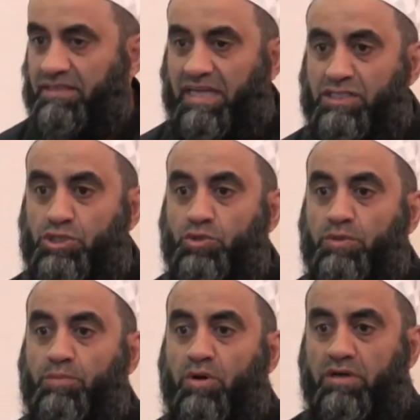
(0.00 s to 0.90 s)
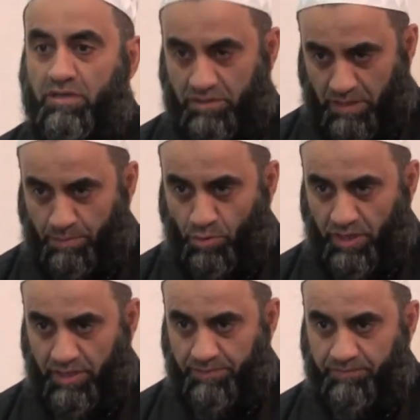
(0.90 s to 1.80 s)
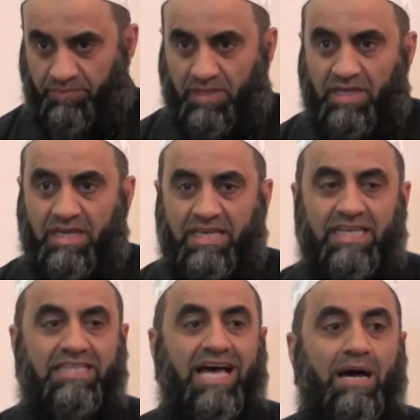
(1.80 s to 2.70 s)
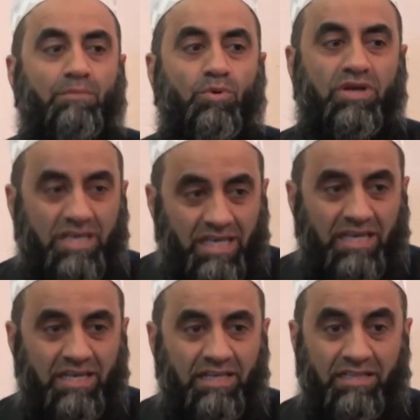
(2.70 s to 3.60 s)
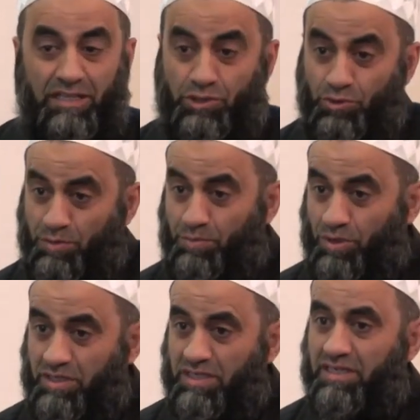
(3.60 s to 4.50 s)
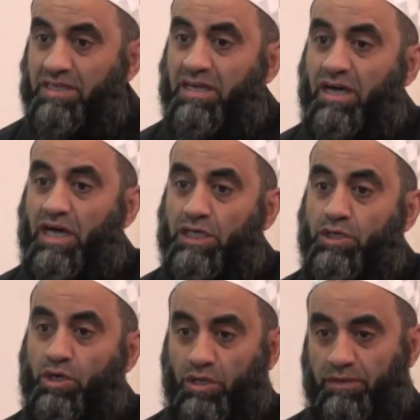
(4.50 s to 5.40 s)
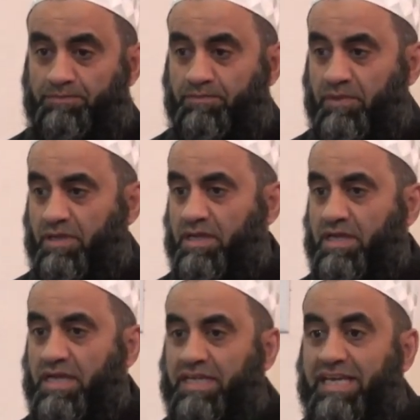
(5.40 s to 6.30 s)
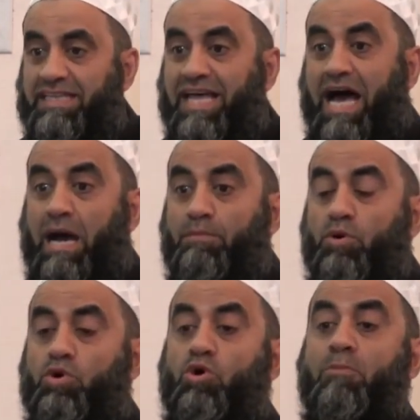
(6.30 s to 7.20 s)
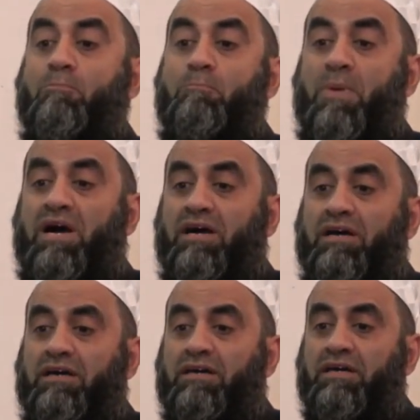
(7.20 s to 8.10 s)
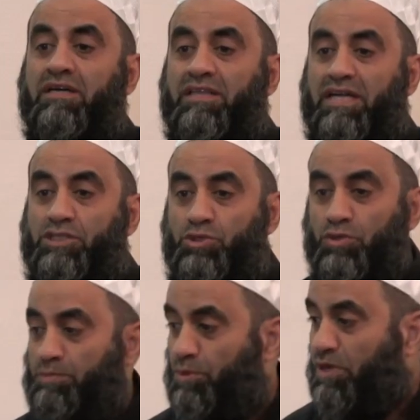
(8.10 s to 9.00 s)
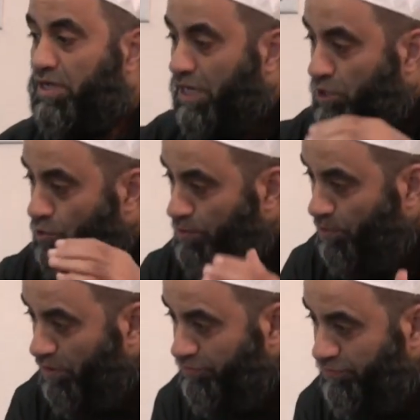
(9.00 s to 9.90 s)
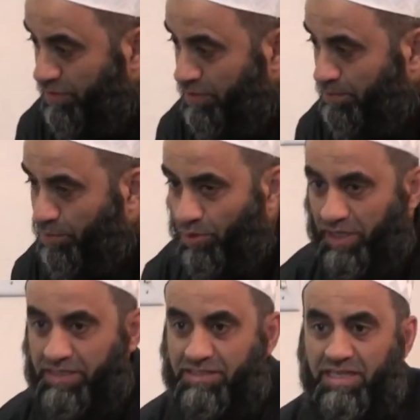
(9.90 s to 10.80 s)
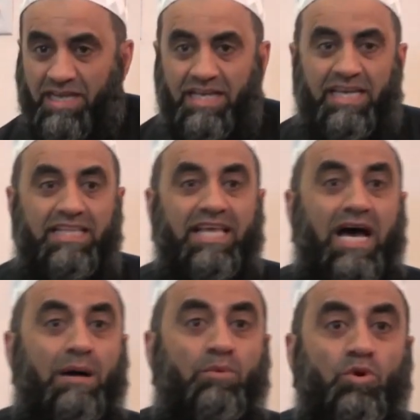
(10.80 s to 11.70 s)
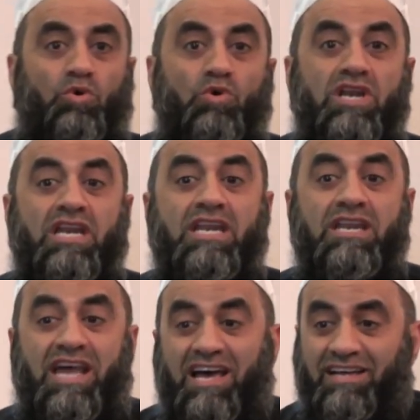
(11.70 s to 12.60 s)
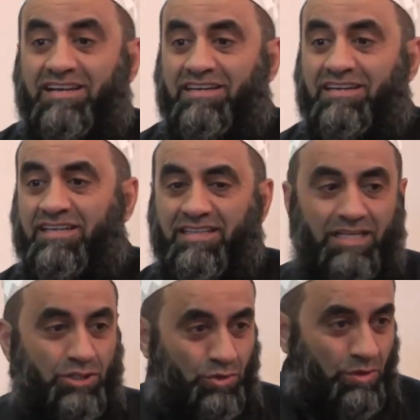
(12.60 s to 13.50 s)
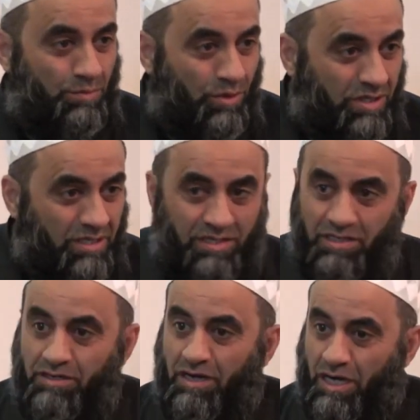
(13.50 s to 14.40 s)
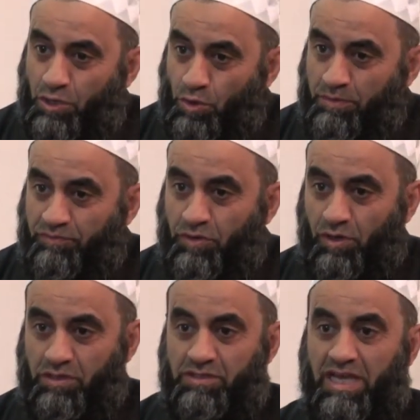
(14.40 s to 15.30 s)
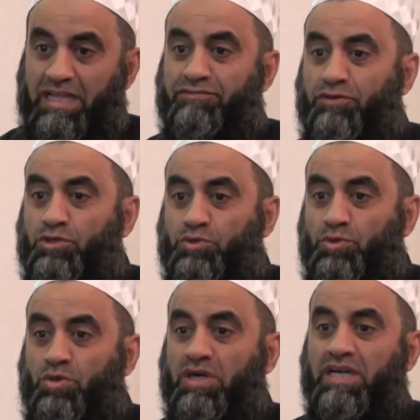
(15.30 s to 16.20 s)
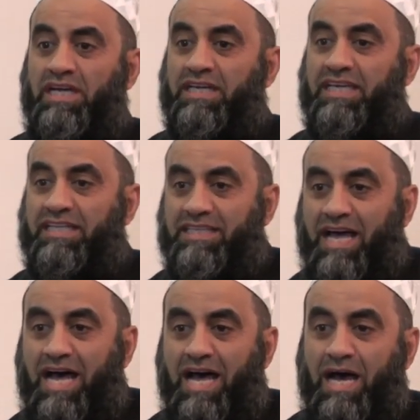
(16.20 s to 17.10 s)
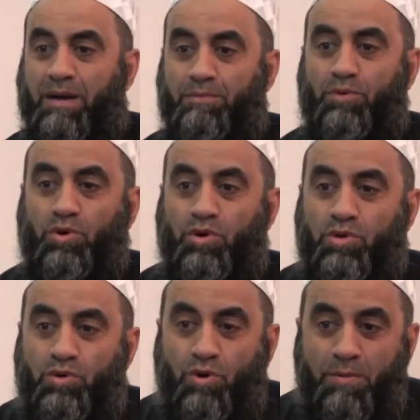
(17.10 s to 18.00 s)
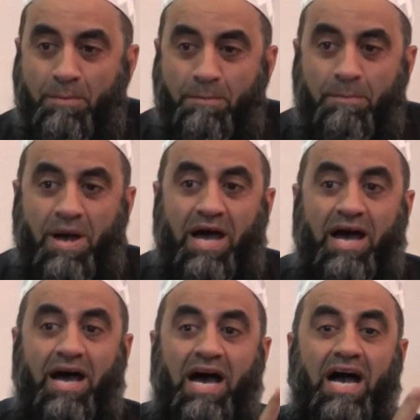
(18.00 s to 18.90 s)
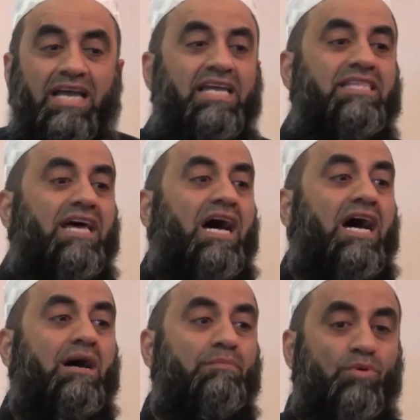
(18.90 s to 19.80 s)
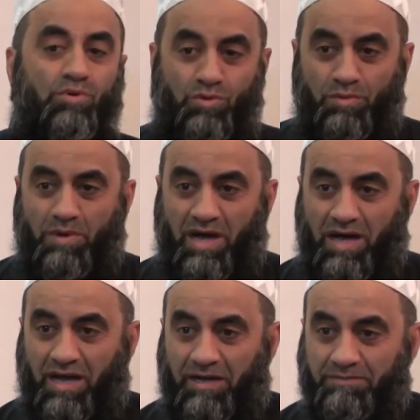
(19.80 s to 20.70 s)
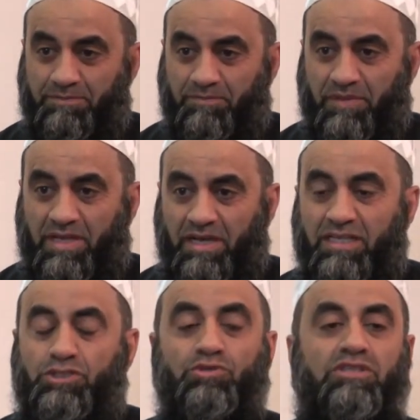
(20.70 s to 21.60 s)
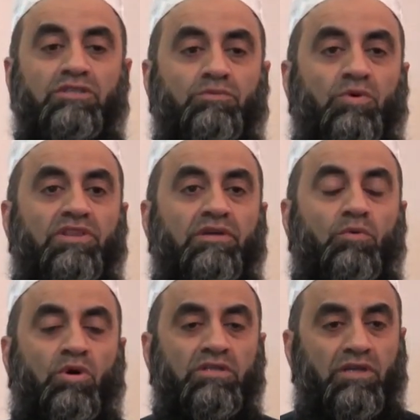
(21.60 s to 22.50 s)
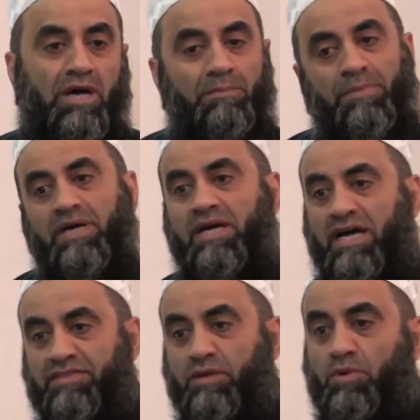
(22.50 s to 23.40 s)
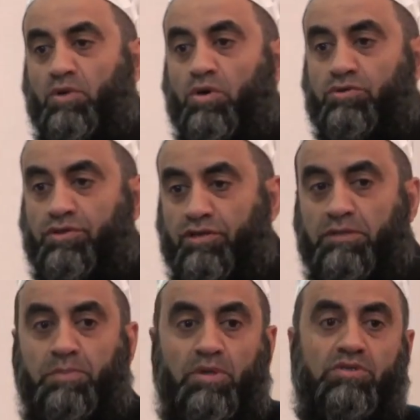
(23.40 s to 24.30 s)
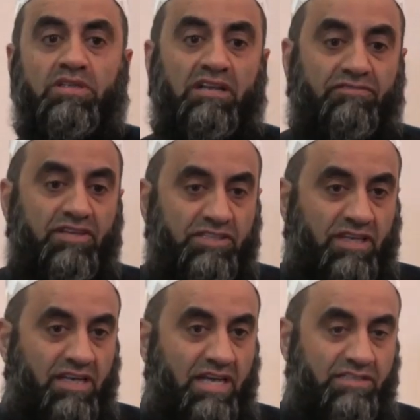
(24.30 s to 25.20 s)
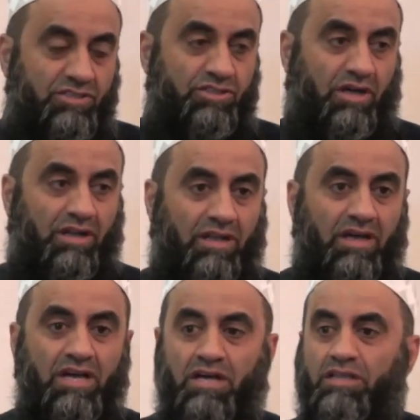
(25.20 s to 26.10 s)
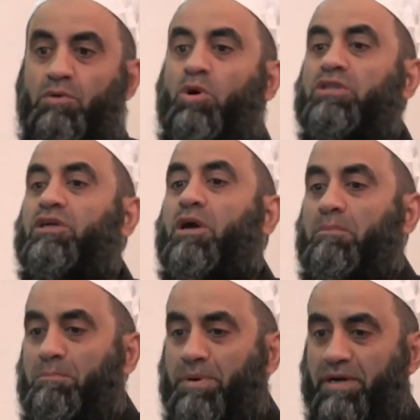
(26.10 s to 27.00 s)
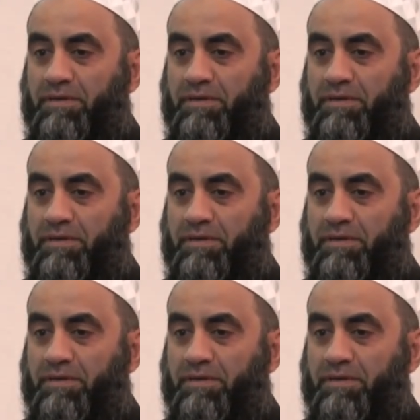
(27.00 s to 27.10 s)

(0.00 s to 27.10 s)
that's your book, a boy. Kitabuki, that's your book, a girl. Kitabukum, that's your book, a group of boys. Kitabukunna, that's your book, a group of girls. And for two, Kitabukuma, Kitabukuma. Let's use it with the word Rabb, and then we'll go to third person and finish the class, inshallah. The word Rabb.